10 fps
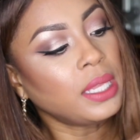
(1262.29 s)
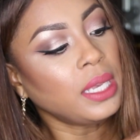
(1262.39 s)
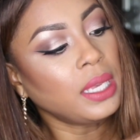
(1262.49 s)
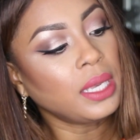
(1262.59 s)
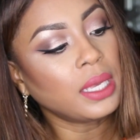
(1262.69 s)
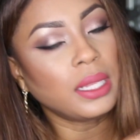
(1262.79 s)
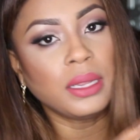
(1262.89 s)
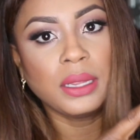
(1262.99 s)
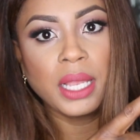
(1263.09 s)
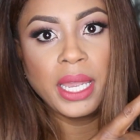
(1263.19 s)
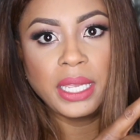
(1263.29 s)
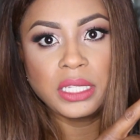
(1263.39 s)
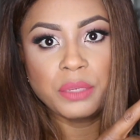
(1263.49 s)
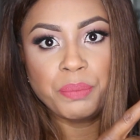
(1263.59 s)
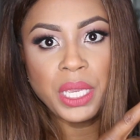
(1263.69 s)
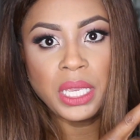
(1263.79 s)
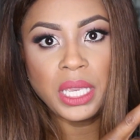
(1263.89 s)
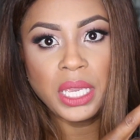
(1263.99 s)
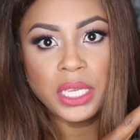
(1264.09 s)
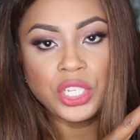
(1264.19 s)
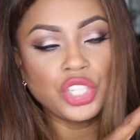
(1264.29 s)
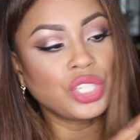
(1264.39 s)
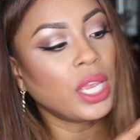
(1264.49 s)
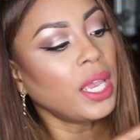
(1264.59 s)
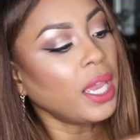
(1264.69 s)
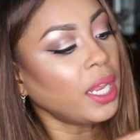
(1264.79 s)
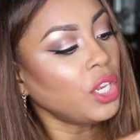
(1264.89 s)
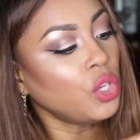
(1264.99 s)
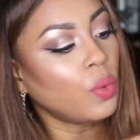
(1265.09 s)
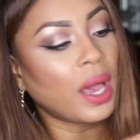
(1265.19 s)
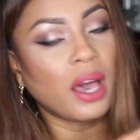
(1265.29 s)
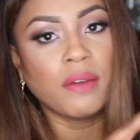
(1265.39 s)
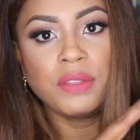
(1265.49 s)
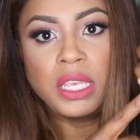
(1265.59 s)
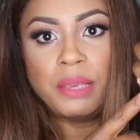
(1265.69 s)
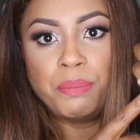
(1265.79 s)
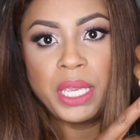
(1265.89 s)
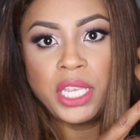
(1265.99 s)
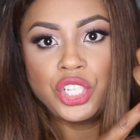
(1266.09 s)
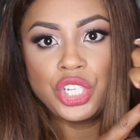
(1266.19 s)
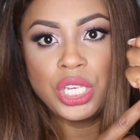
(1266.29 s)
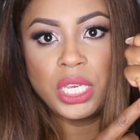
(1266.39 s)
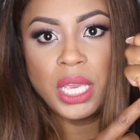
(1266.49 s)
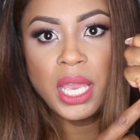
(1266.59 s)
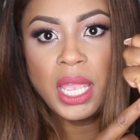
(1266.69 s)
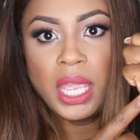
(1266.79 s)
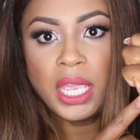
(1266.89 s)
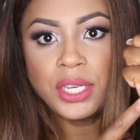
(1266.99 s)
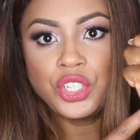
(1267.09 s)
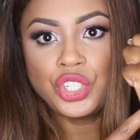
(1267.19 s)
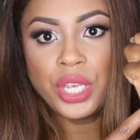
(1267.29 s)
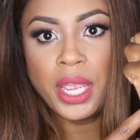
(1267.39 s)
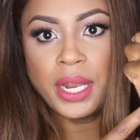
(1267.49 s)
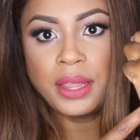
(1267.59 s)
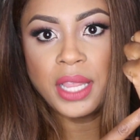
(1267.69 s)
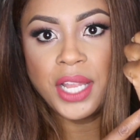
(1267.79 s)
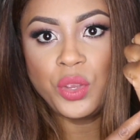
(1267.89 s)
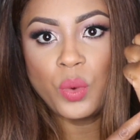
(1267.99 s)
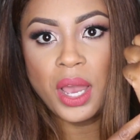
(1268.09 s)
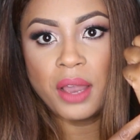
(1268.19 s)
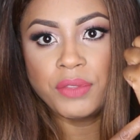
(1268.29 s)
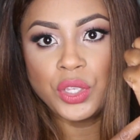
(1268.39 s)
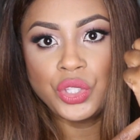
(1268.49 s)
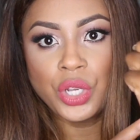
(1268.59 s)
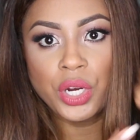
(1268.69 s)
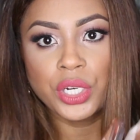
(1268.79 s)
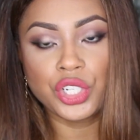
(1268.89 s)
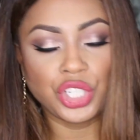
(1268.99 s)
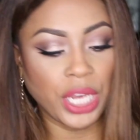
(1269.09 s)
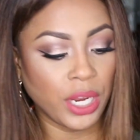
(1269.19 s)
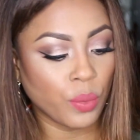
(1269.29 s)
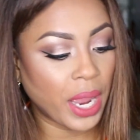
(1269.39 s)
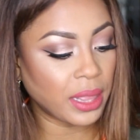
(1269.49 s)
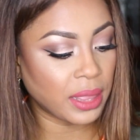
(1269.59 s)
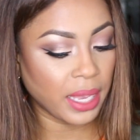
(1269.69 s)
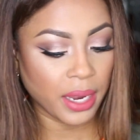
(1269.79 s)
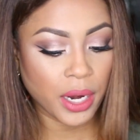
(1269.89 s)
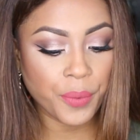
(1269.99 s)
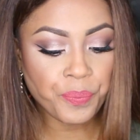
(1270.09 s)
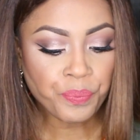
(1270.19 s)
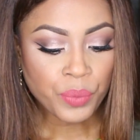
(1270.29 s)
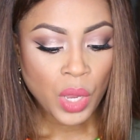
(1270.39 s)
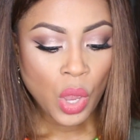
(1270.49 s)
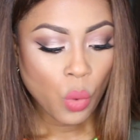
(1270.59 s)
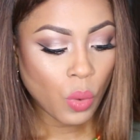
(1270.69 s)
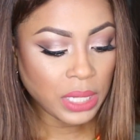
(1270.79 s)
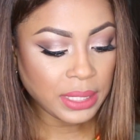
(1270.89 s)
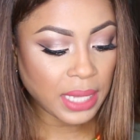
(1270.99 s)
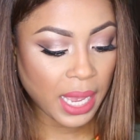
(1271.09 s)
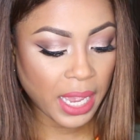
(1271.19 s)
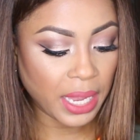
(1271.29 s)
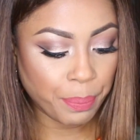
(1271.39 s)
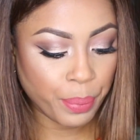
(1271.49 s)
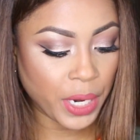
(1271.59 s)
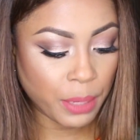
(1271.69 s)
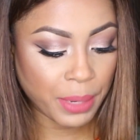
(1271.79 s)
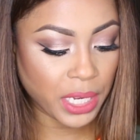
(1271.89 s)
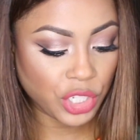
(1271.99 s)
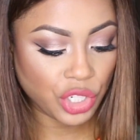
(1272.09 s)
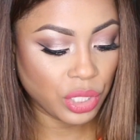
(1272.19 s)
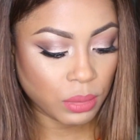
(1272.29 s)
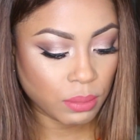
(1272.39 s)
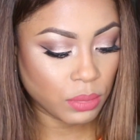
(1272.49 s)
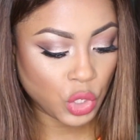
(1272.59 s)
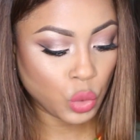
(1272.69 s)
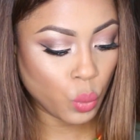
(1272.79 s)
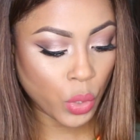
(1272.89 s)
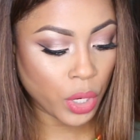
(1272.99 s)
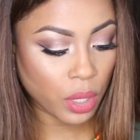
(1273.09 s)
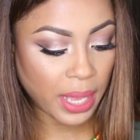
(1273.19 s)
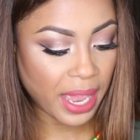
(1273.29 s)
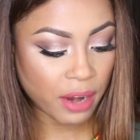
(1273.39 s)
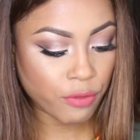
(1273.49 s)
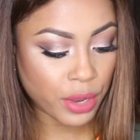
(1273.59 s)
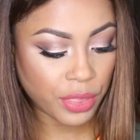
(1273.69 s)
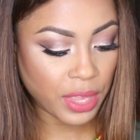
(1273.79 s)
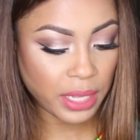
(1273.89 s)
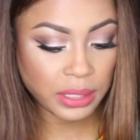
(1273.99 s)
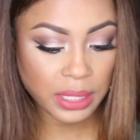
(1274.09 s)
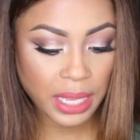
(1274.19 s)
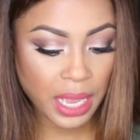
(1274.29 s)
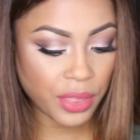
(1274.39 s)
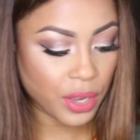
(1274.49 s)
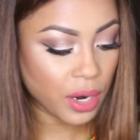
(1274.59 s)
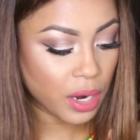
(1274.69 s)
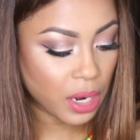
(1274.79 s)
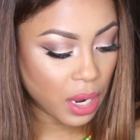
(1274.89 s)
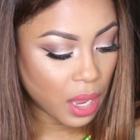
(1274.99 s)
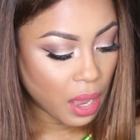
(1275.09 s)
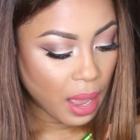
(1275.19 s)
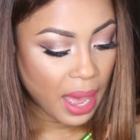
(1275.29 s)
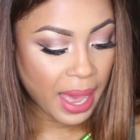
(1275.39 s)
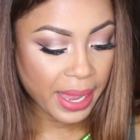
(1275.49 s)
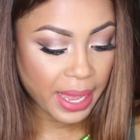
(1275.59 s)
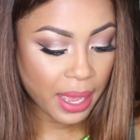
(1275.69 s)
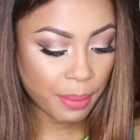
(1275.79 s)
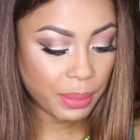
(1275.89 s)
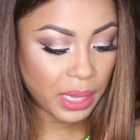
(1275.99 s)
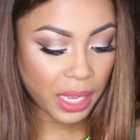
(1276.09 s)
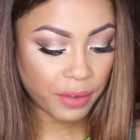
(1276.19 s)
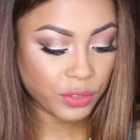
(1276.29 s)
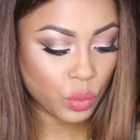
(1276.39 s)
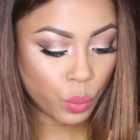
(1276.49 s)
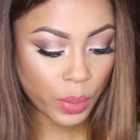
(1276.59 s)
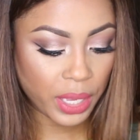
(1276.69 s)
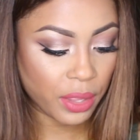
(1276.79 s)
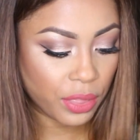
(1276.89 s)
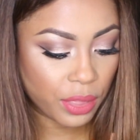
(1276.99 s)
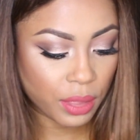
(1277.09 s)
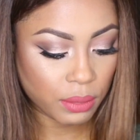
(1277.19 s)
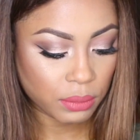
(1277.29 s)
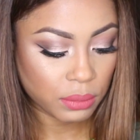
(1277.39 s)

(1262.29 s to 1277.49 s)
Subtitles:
the light pinky-ish shade, you have the peachy-ish shade, and then you have the darker shade right there. Once I pretty much swirl everything together, I am left with